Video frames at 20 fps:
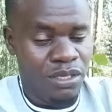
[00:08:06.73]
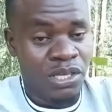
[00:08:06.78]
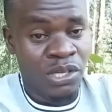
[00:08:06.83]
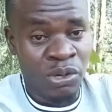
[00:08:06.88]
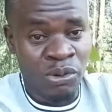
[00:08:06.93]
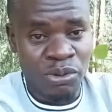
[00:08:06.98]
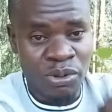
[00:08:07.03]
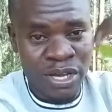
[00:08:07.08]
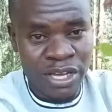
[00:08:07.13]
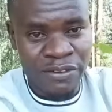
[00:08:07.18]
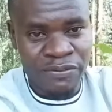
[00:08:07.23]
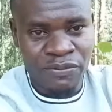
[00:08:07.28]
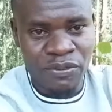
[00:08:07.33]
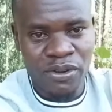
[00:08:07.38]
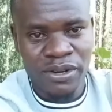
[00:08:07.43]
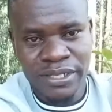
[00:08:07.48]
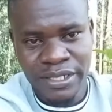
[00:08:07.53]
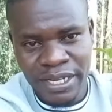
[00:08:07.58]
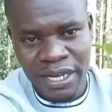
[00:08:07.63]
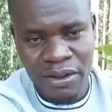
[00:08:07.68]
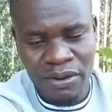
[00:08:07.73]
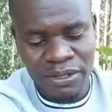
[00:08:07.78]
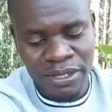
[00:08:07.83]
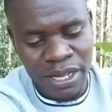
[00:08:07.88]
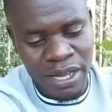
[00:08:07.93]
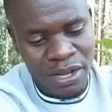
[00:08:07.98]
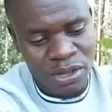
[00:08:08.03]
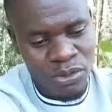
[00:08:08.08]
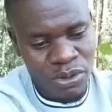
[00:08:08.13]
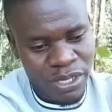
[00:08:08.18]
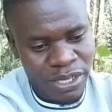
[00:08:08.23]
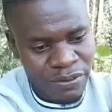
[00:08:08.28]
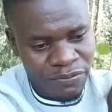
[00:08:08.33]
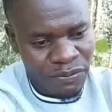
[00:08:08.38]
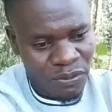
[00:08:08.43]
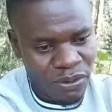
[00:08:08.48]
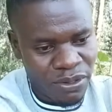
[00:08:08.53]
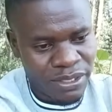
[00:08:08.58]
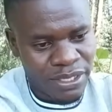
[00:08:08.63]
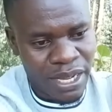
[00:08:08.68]
you know he fall down actually he
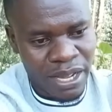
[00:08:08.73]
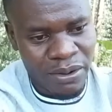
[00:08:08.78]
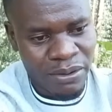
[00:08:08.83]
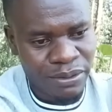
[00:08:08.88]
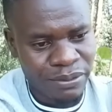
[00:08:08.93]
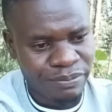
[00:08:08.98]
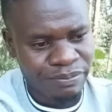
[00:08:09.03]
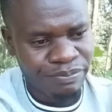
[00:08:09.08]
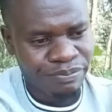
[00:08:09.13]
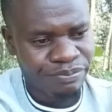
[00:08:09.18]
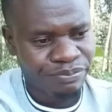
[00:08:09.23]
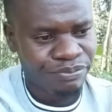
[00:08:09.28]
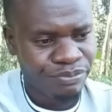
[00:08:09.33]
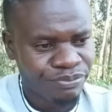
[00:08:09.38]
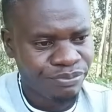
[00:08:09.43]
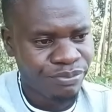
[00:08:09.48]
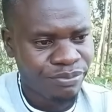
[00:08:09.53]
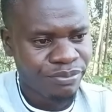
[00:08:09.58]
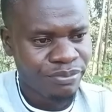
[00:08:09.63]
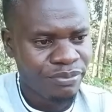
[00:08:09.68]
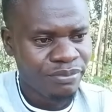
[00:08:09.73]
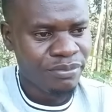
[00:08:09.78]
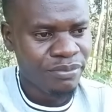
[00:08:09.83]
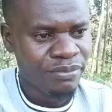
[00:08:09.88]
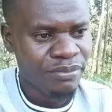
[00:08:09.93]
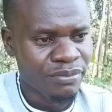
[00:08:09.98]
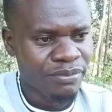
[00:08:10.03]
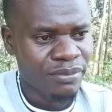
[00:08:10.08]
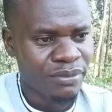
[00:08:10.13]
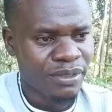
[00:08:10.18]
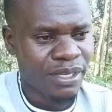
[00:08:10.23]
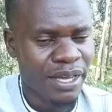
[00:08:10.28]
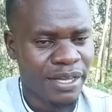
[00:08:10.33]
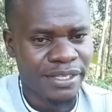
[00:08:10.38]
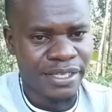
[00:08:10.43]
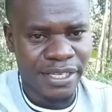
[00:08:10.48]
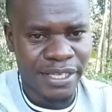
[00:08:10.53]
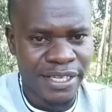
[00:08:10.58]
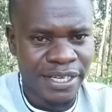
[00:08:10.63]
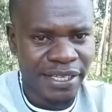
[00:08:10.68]
fall down and
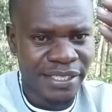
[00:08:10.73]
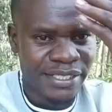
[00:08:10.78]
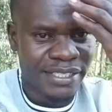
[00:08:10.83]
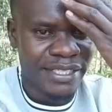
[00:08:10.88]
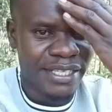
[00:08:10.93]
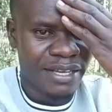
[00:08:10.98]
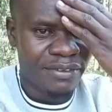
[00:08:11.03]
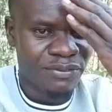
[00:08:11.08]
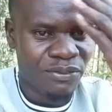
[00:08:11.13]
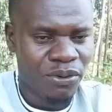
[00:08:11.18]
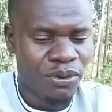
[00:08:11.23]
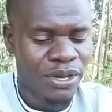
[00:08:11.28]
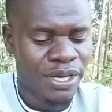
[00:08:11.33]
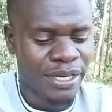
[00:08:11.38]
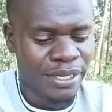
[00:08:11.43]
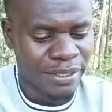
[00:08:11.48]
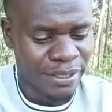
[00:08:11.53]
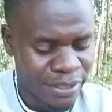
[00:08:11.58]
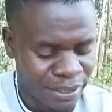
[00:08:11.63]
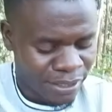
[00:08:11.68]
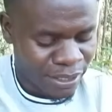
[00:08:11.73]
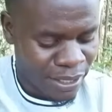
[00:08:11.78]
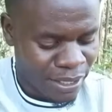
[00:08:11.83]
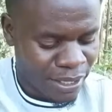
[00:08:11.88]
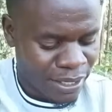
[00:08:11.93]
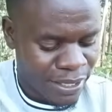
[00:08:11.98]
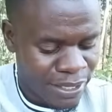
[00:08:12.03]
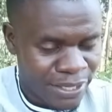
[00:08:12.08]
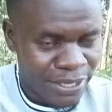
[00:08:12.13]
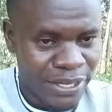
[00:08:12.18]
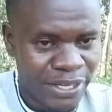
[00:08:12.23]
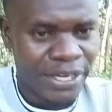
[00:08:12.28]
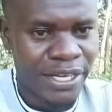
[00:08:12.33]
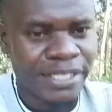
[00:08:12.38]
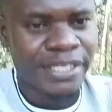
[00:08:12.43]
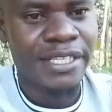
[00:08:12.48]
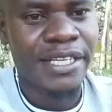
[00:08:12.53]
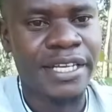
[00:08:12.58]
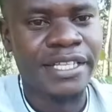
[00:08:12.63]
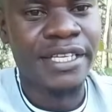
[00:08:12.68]
he hit the forehead he hit the